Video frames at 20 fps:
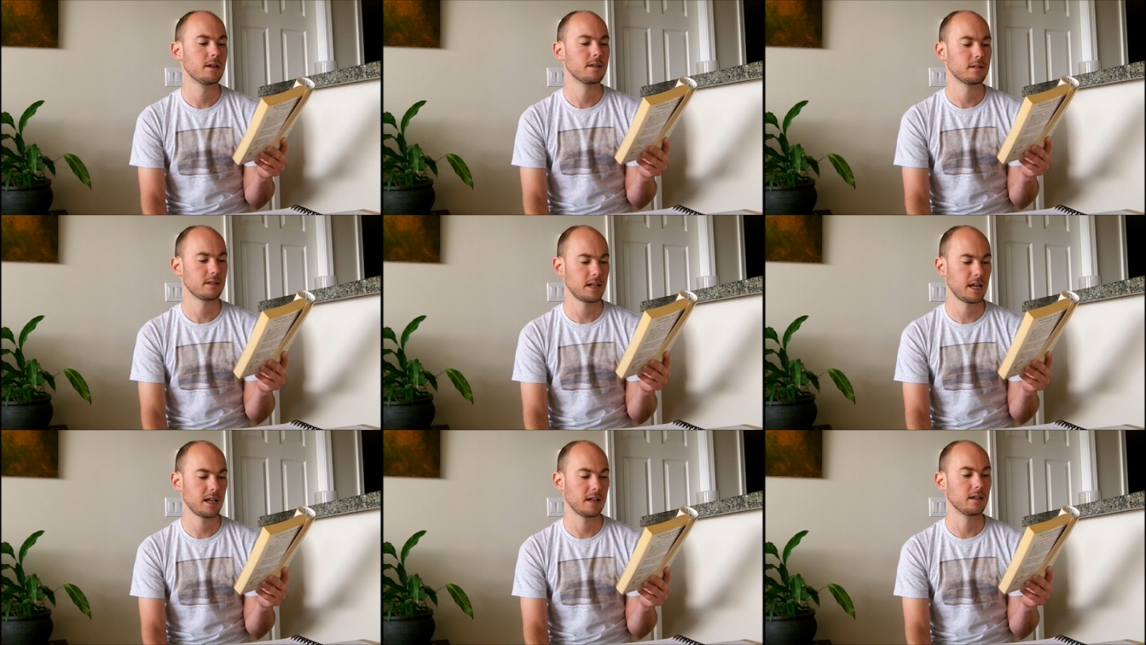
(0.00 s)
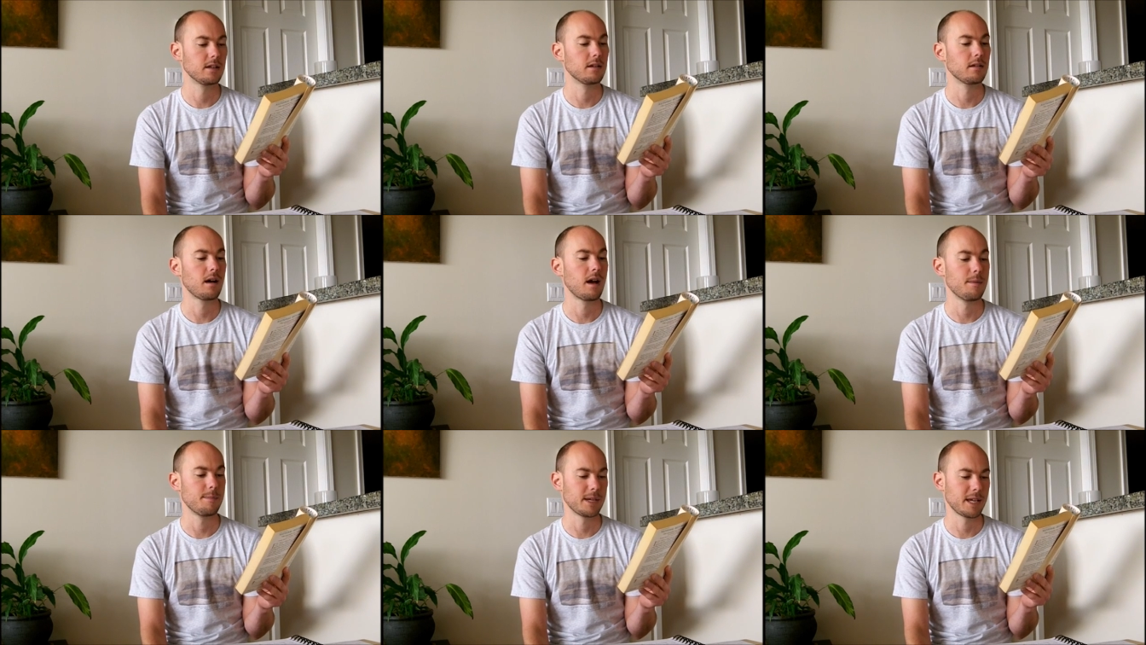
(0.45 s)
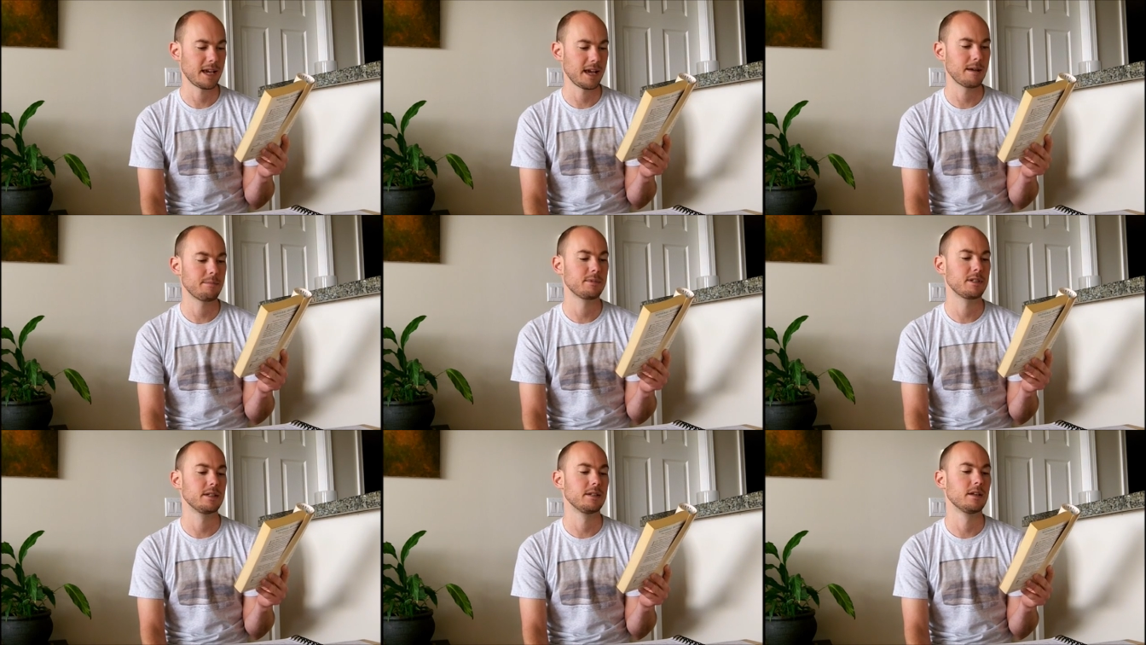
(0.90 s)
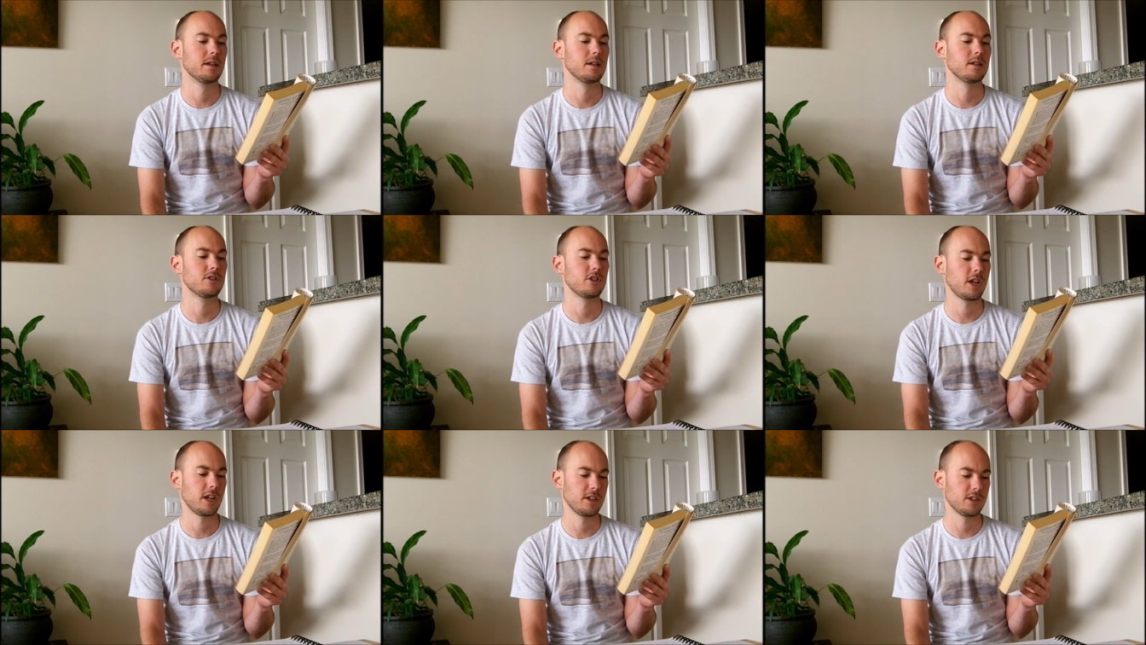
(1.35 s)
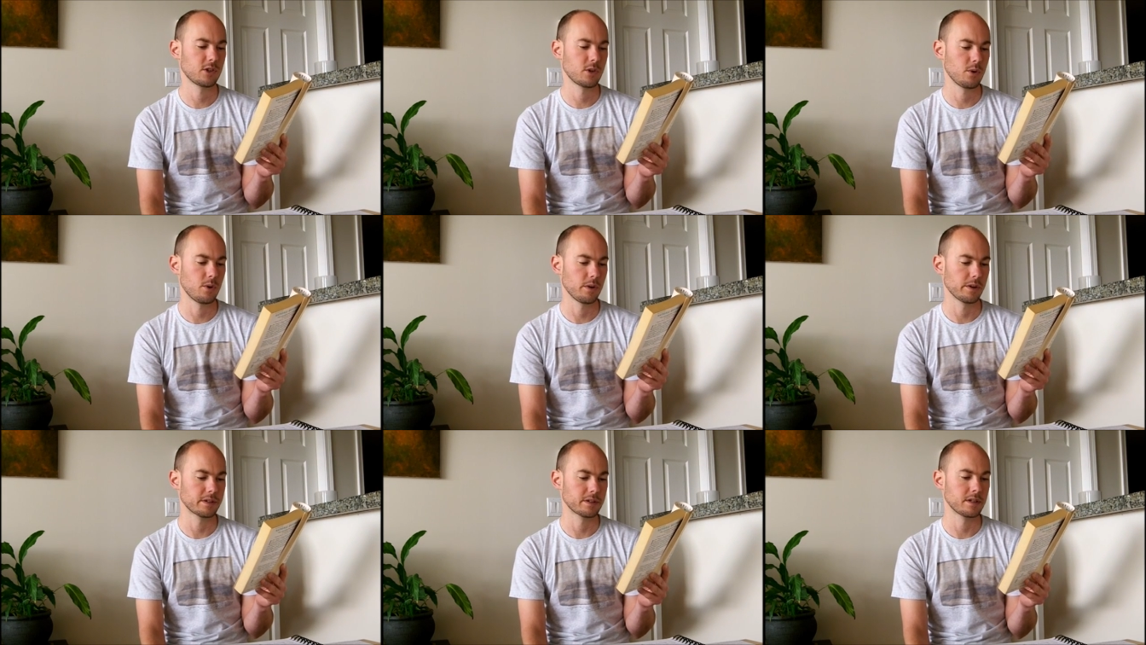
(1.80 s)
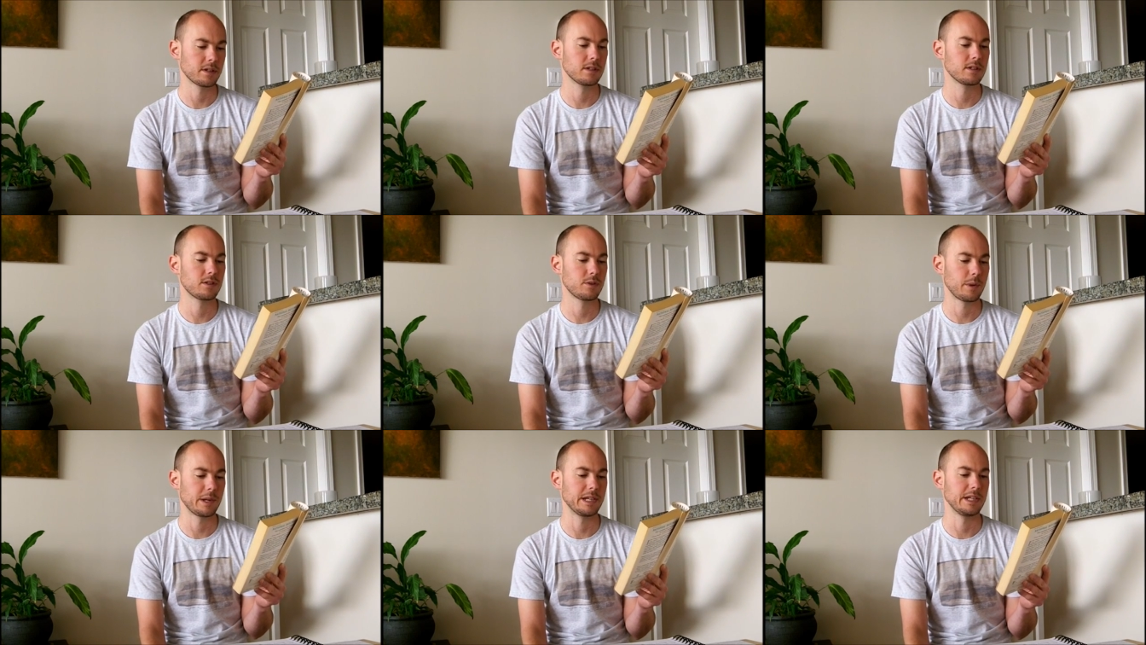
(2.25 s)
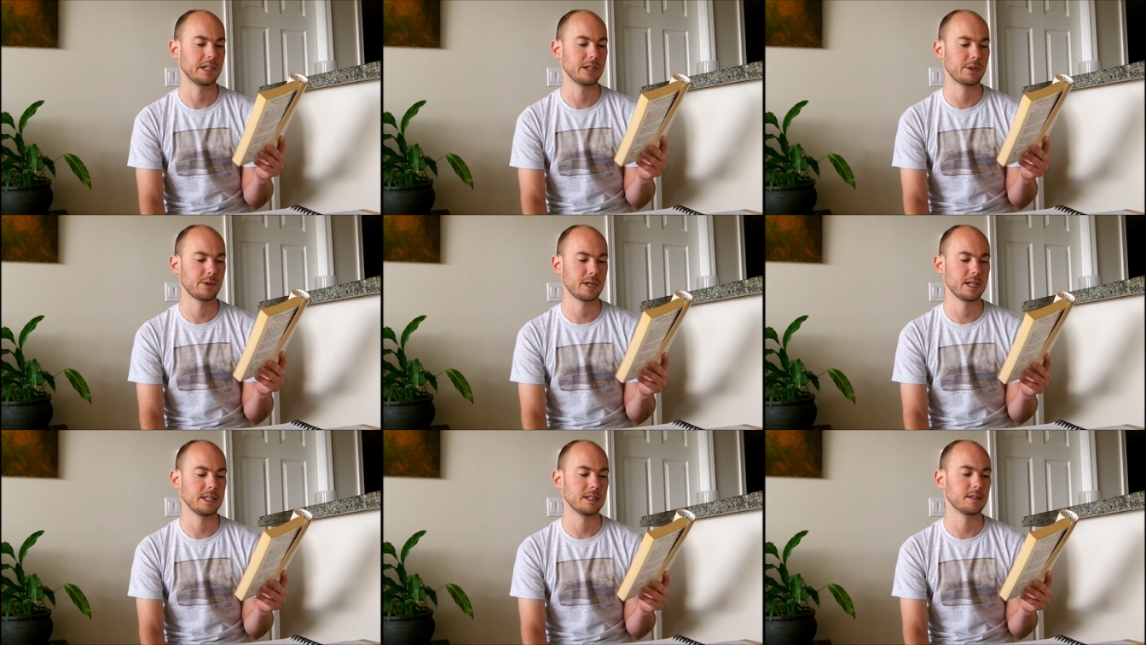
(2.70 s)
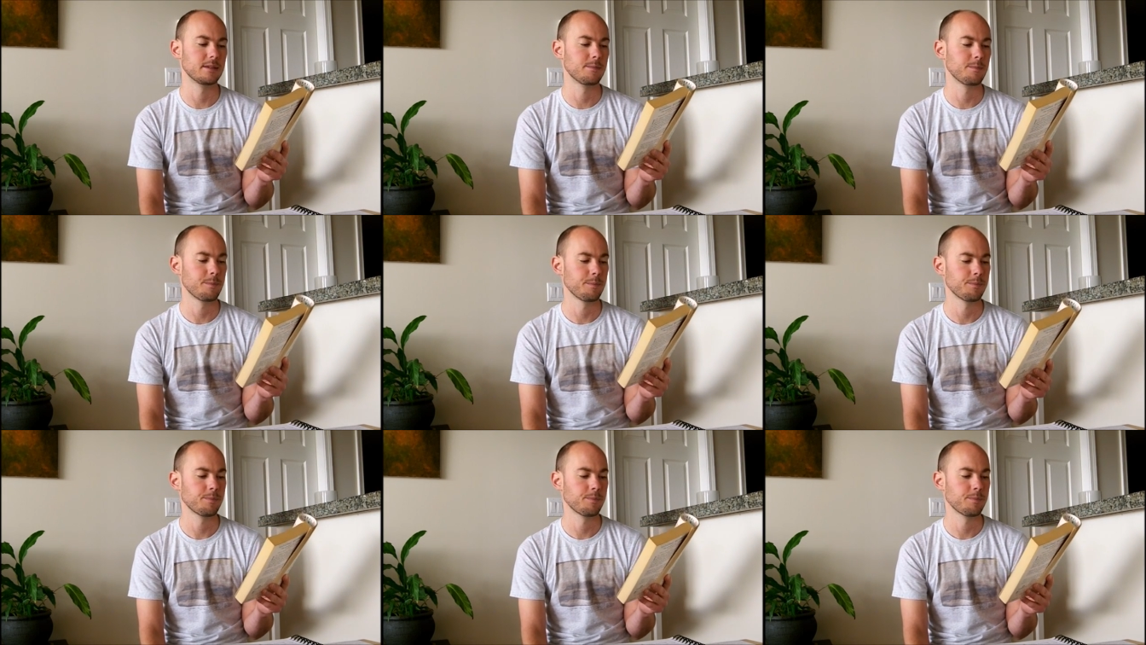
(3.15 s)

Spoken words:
Send, I'm a captain, change course 20 degrees.